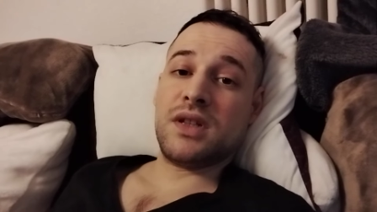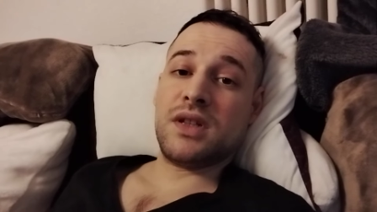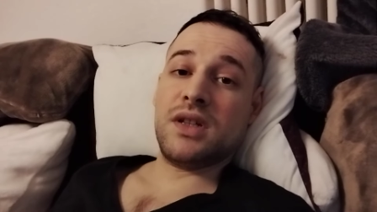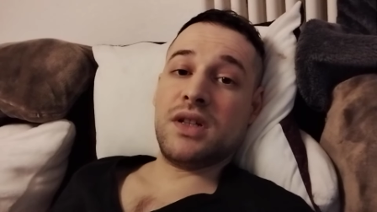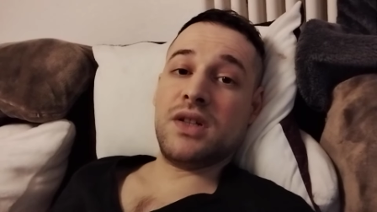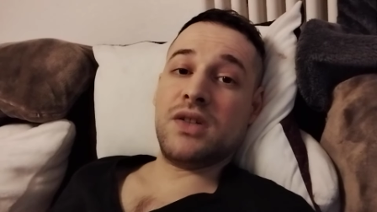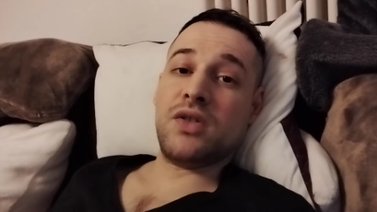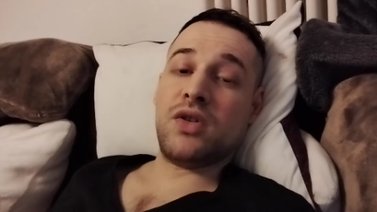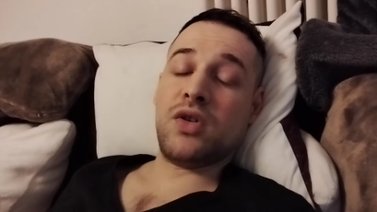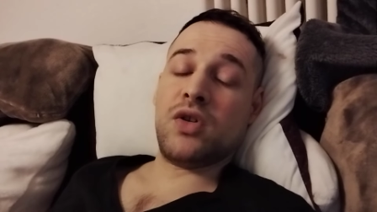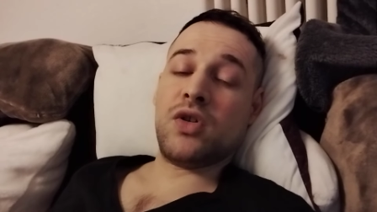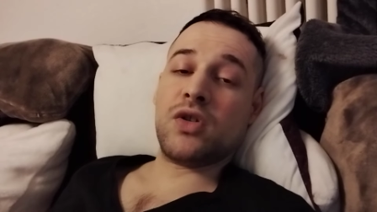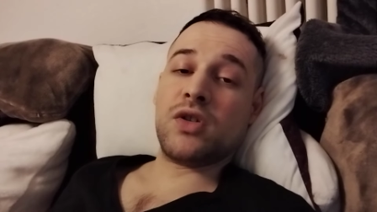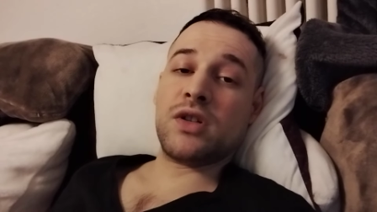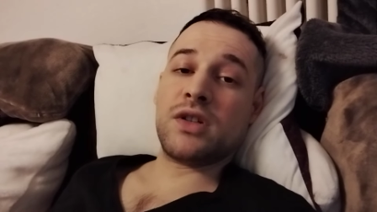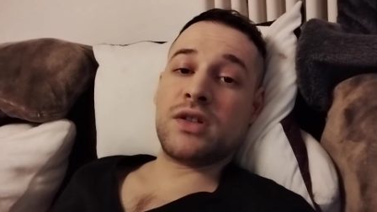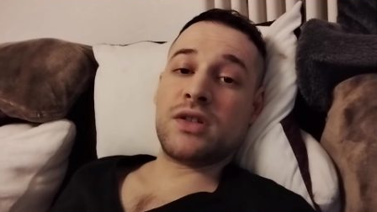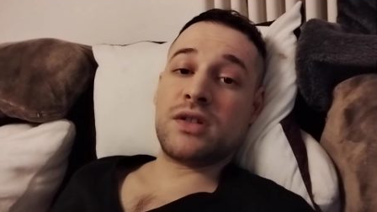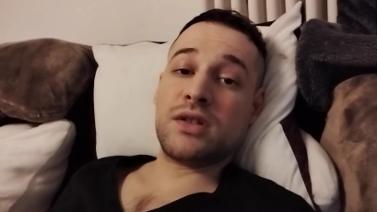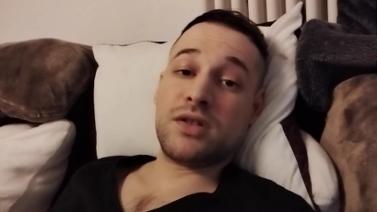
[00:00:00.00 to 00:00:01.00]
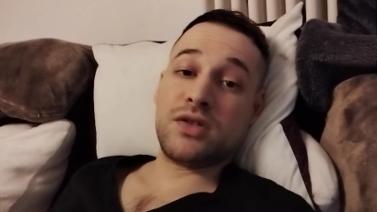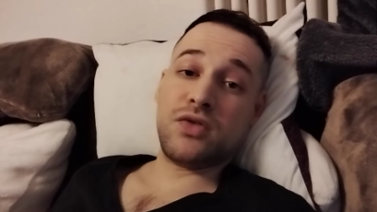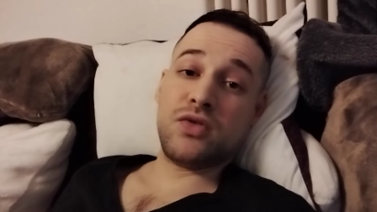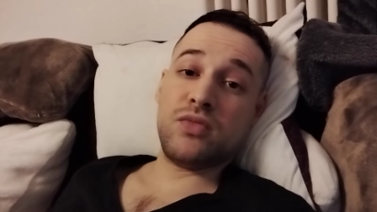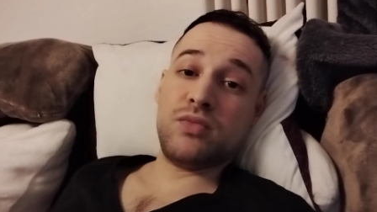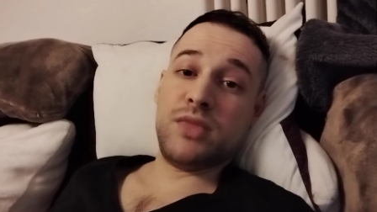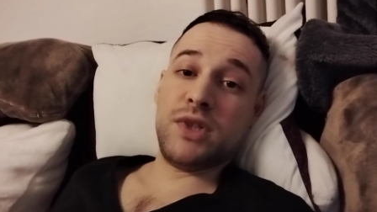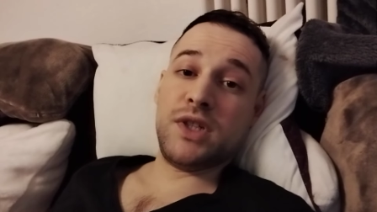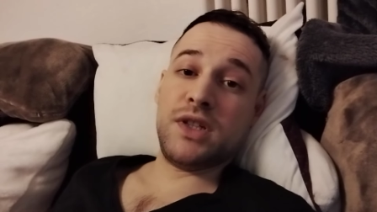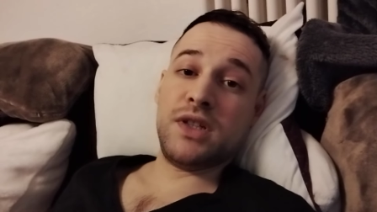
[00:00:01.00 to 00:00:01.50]
in order to
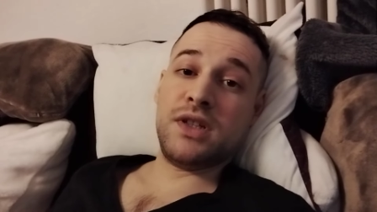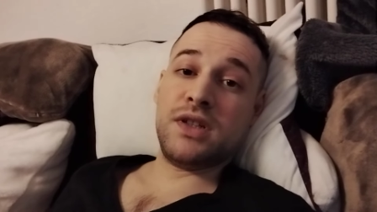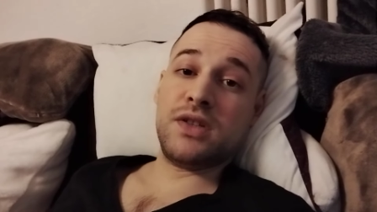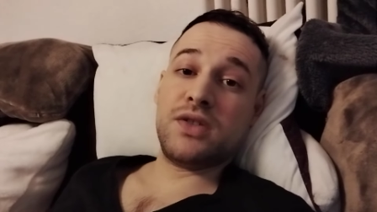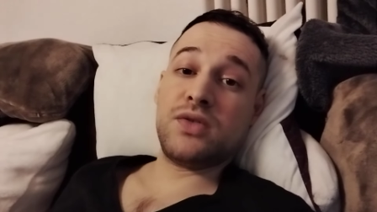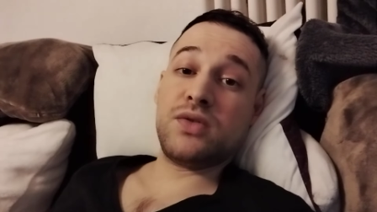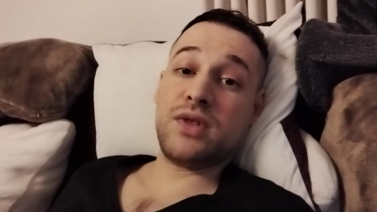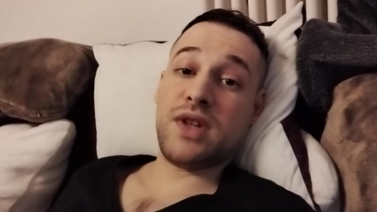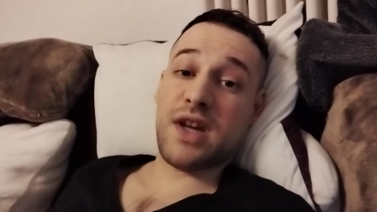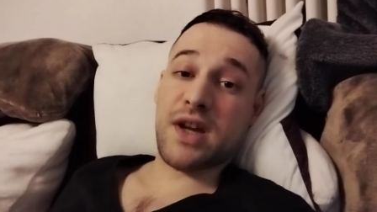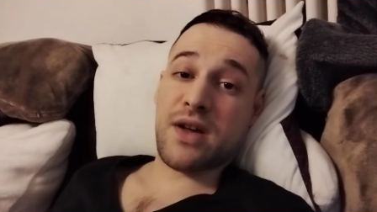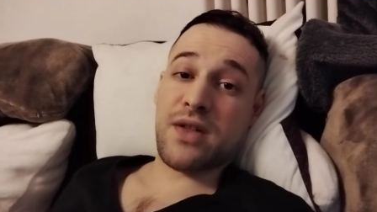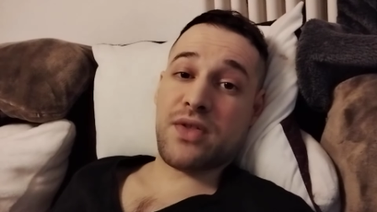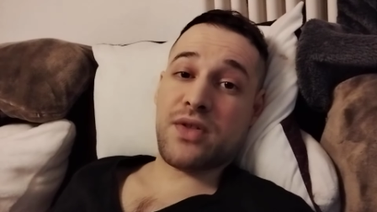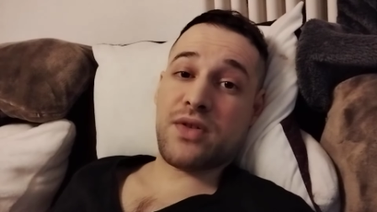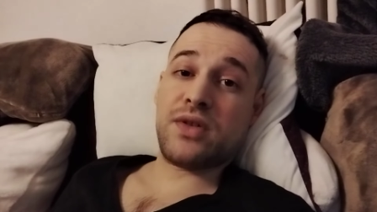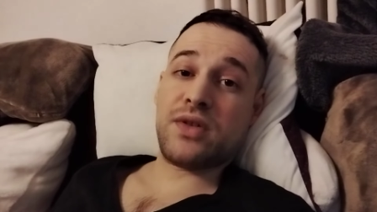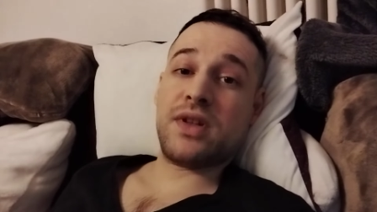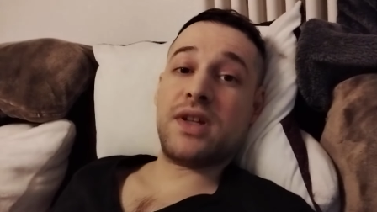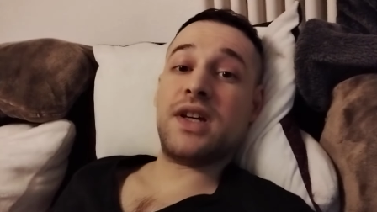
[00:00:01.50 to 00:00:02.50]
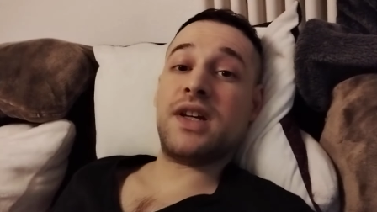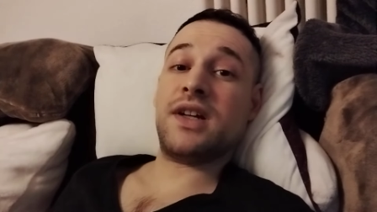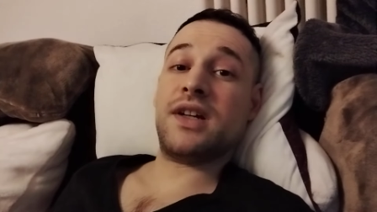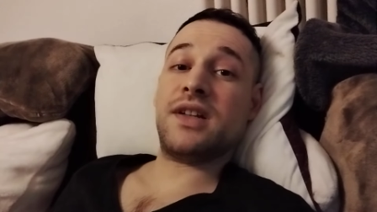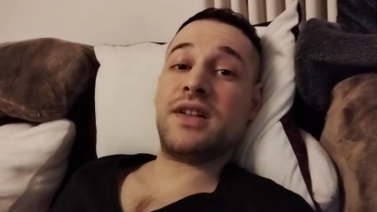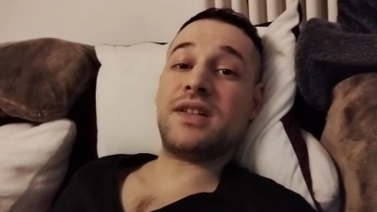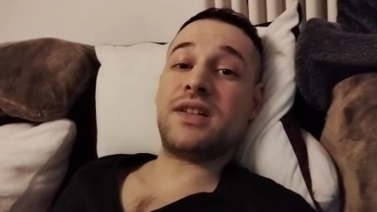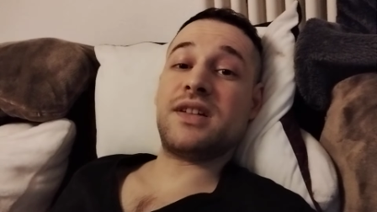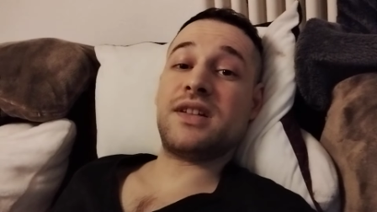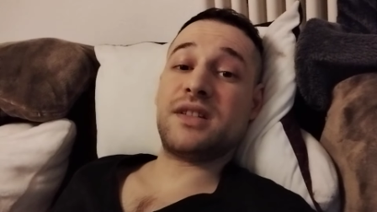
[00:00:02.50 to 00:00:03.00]
be together
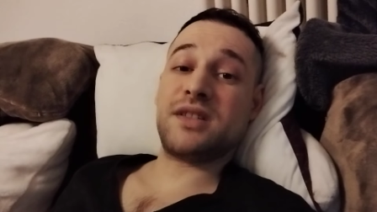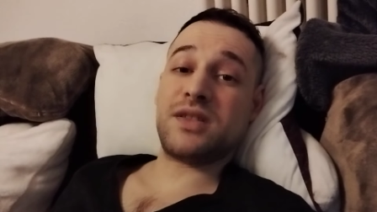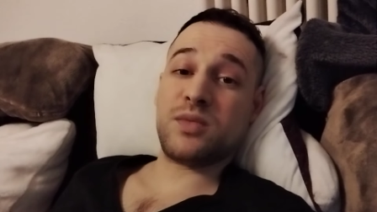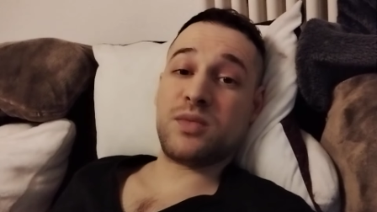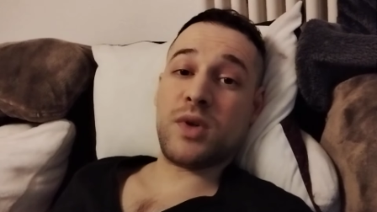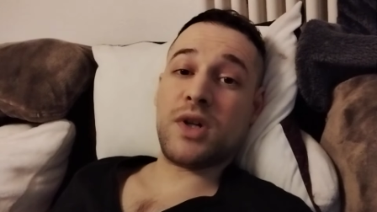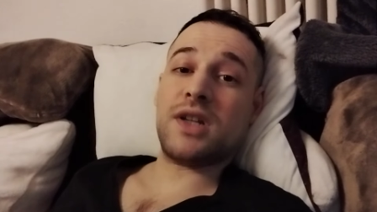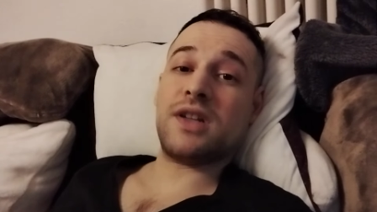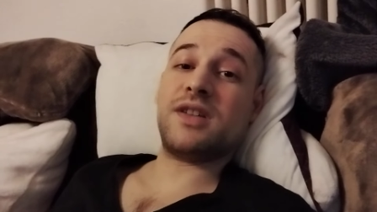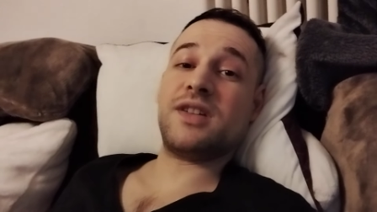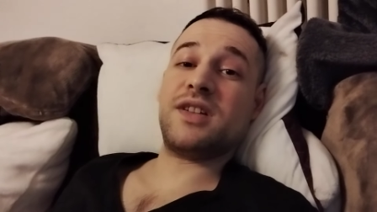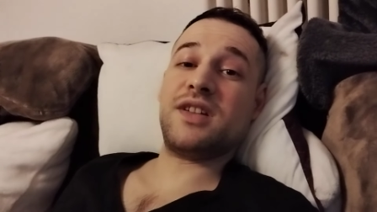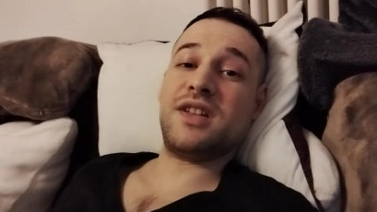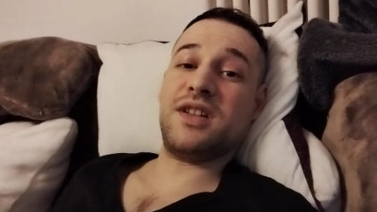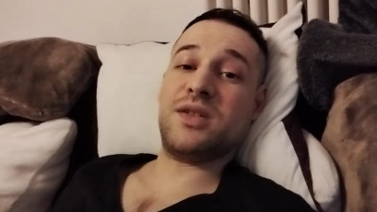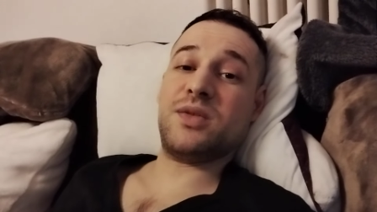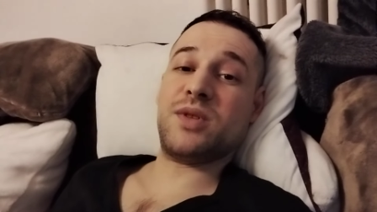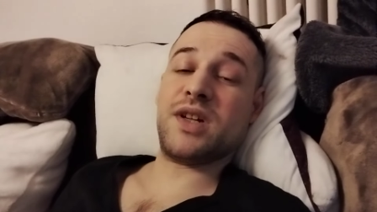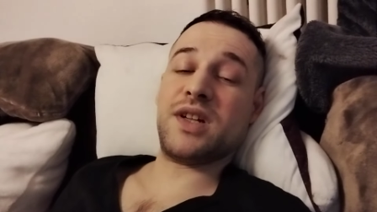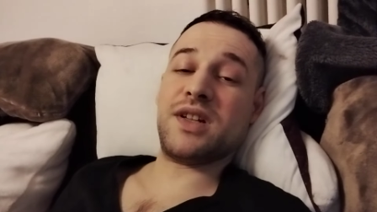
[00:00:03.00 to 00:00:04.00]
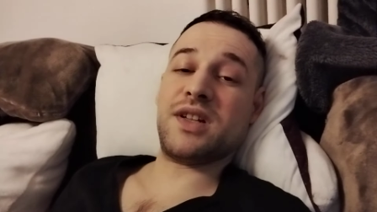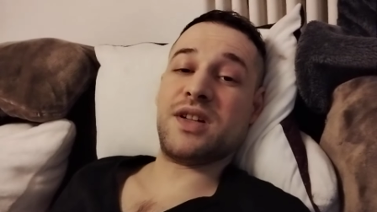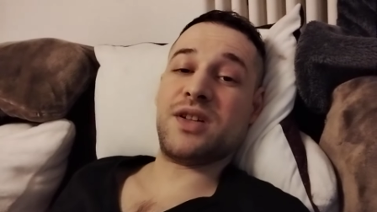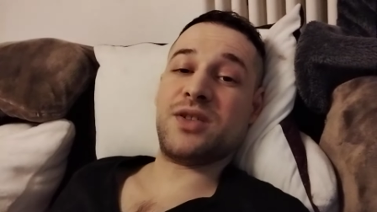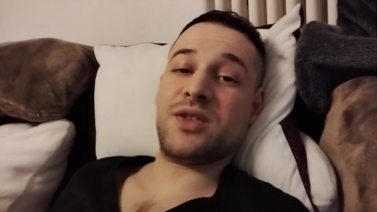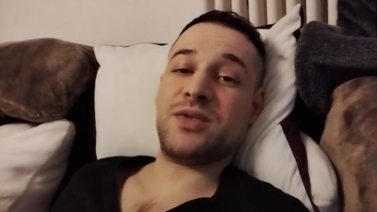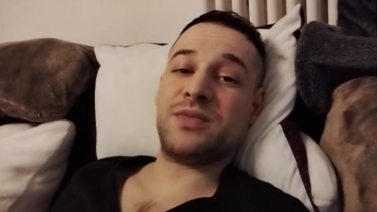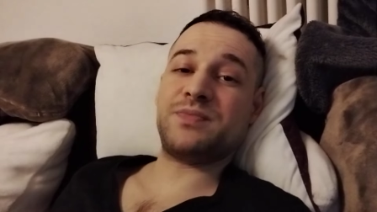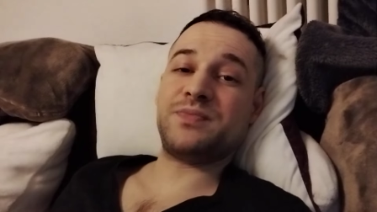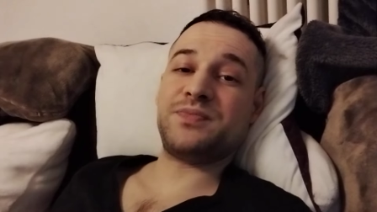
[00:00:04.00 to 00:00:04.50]
and as one here right now.